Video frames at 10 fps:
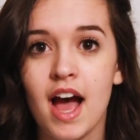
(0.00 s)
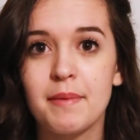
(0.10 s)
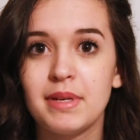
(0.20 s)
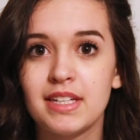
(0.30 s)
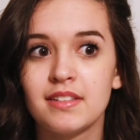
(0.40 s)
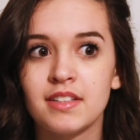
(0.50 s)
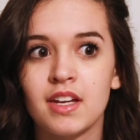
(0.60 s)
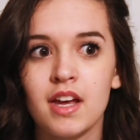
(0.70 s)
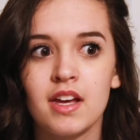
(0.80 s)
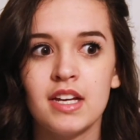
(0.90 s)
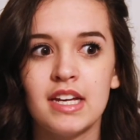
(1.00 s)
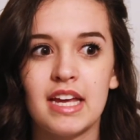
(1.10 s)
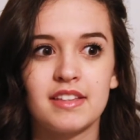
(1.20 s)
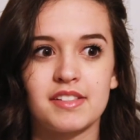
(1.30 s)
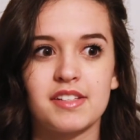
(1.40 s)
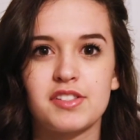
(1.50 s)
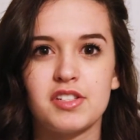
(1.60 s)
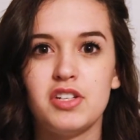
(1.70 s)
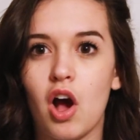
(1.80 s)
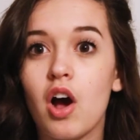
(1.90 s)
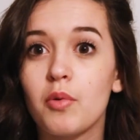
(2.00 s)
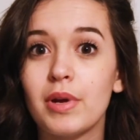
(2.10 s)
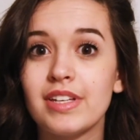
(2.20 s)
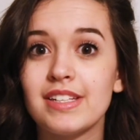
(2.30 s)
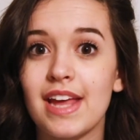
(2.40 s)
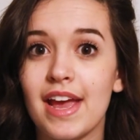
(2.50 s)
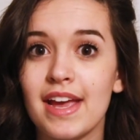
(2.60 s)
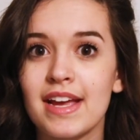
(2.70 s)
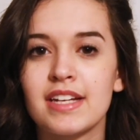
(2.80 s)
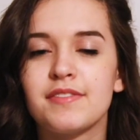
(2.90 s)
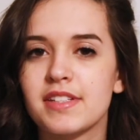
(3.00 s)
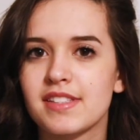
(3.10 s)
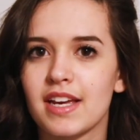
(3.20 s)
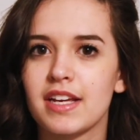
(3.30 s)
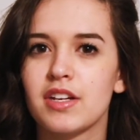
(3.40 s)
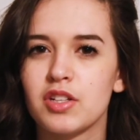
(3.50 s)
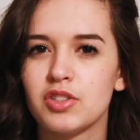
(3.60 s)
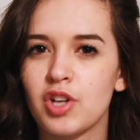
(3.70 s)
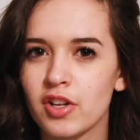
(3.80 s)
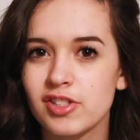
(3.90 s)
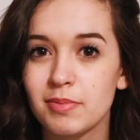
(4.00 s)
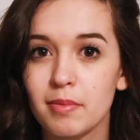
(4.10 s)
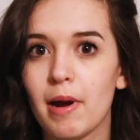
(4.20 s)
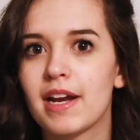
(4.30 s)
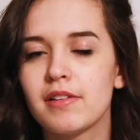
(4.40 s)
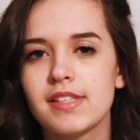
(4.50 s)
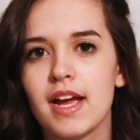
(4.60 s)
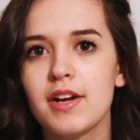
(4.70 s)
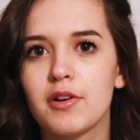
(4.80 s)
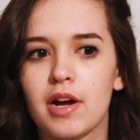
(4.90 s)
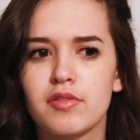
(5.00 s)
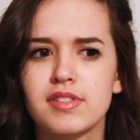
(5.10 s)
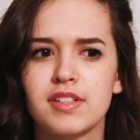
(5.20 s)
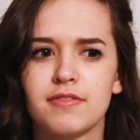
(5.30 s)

I mean, unless it's not a windy day and if it's like not super bright outside, or else the